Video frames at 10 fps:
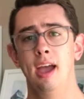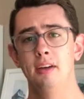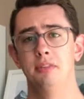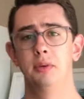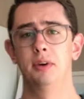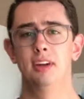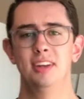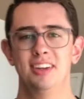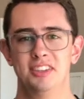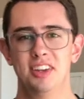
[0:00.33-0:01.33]
Hey everyone,
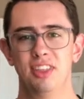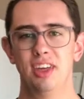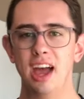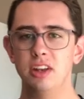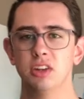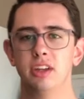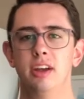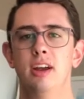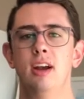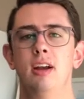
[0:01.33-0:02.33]
it's Nathaniel
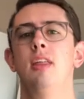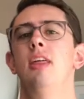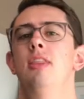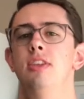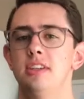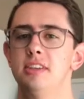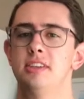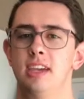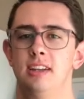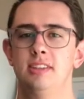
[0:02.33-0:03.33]
here. This
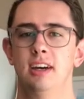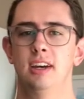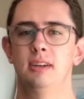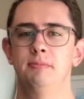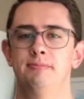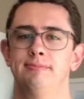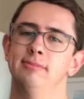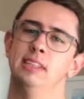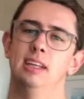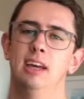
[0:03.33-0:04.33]
is Kid Time,
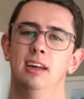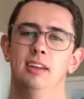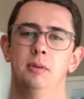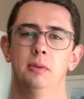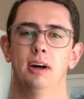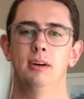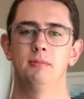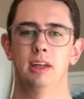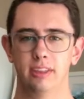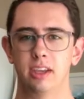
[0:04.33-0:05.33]
and
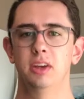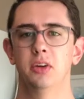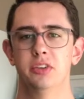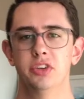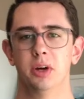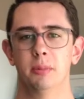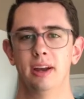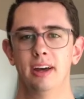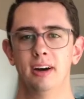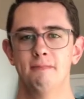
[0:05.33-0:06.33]
well, I think you know the drill
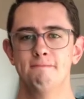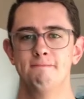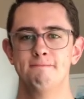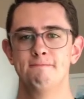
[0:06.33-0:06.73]
by now.